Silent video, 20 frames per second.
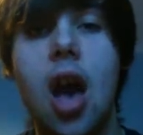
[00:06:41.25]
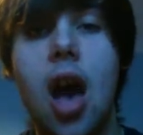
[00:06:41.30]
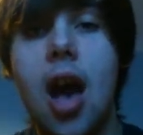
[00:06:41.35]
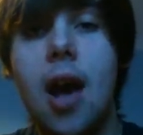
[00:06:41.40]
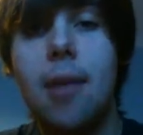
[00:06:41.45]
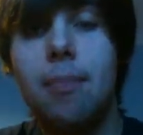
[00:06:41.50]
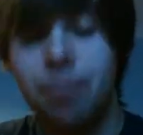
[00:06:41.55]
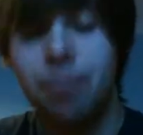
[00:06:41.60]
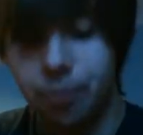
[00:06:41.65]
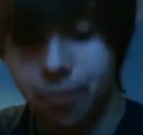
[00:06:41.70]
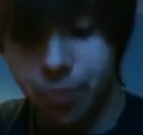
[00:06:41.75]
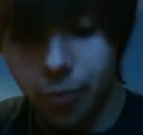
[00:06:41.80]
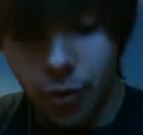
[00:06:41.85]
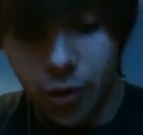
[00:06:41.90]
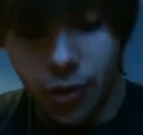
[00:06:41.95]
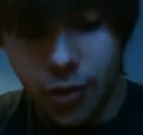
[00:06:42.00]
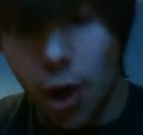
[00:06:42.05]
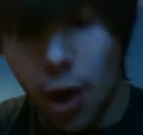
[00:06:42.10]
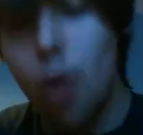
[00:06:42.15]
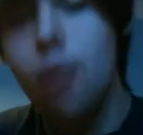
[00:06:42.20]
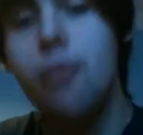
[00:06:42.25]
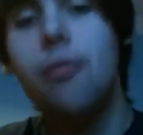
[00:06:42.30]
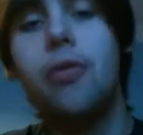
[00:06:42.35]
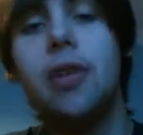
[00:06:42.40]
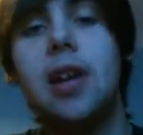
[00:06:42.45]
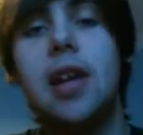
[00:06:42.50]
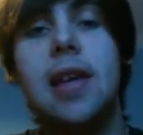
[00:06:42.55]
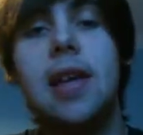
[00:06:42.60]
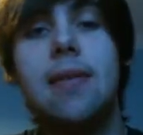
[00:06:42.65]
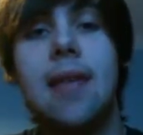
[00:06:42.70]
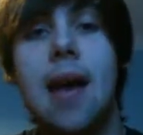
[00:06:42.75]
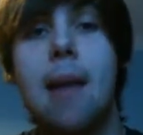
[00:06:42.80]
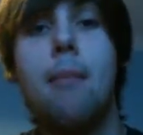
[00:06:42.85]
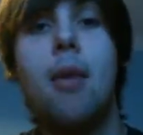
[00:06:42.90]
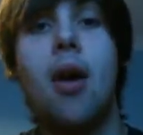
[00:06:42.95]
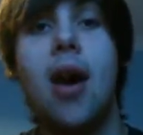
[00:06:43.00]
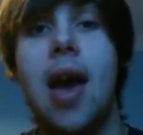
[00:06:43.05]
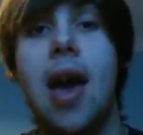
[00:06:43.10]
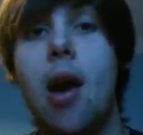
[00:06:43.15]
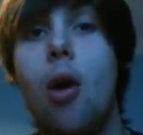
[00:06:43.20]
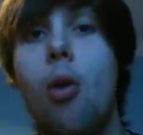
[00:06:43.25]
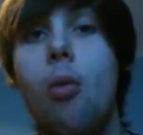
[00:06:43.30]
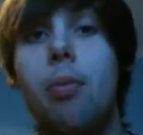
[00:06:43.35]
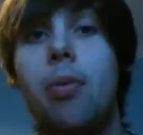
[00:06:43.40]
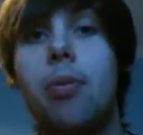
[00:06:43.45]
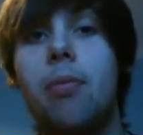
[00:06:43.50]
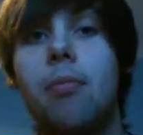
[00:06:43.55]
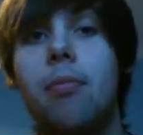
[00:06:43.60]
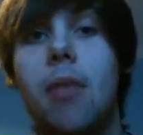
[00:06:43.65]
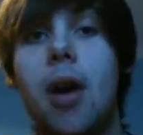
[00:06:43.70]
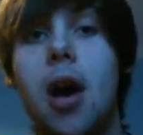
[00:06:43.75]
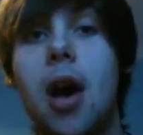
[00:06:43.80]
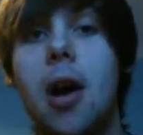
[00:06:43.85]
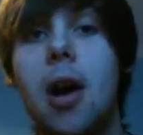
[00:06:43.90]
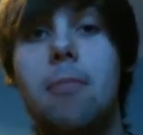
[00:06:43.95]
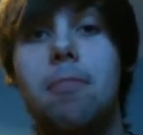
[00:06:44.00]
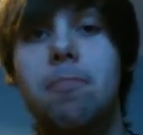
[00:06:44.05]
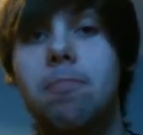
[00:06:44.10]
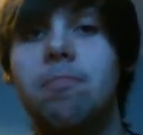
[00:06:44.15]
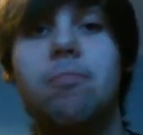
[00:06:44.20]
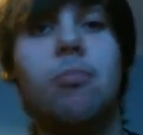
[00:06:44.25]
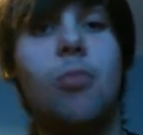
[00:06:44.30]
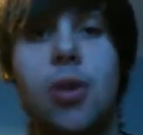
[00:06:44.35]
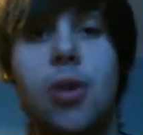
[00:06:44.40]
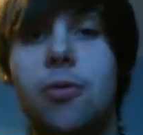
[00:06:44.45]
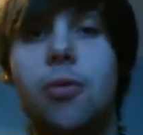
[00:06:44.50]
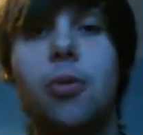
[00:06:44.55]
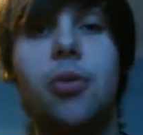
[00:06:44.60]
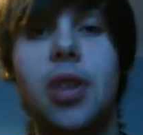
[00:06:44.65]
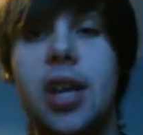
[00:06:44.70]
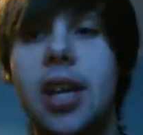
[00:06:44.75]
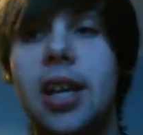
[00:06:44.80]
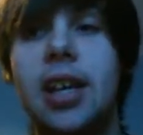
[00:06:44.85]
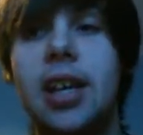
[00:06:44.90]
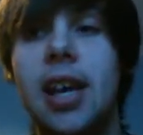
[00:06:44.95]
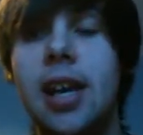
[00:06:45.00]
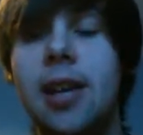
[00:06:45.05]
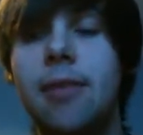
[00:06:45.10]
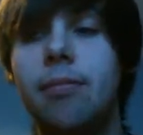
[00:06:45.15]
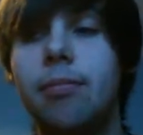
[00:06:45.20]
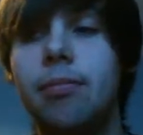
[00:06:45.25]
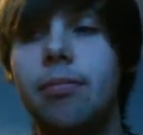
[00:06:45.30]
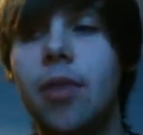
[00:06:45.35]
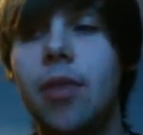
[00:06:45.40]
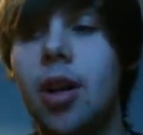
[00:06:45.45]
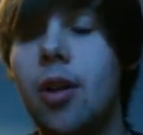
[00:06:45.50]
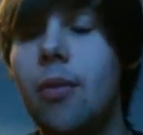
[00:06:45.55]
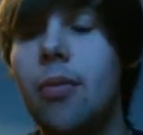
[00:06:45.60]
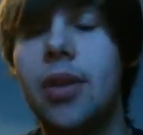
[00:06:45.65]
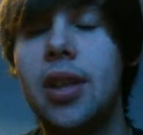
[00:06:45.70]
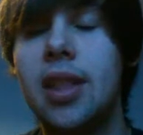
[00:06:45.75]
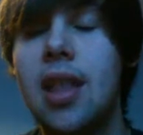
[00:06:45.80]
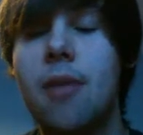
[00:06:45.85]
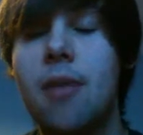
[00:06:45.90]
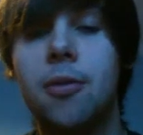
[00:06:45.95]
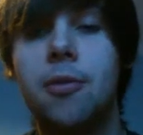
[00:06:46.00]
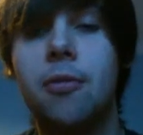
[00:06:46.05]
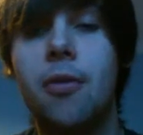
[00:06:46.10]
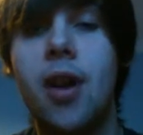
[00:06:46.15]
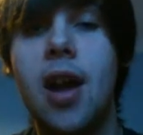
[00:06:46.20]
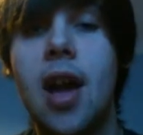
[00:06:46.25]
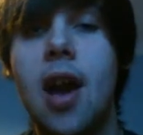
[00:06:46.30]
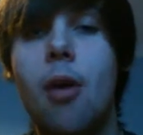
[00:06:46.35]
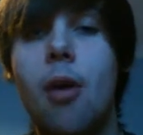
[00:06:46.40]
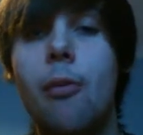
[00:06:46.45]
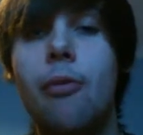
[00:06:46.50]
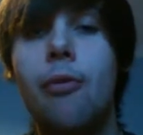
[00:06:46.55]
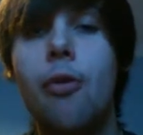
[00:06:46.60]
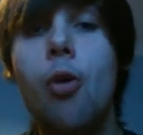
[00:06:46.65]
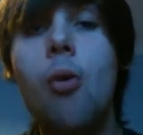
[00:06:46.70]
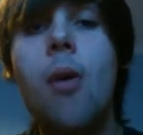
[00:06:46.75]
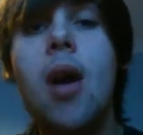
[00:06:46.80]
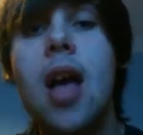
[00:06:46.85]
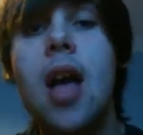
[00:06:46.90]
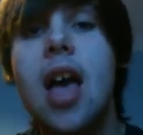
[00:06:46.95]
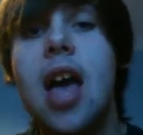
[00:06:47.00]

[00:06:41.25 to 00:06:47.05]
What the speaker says: So hopefully that might help. Wishful thinking. I don't think that was very helpful.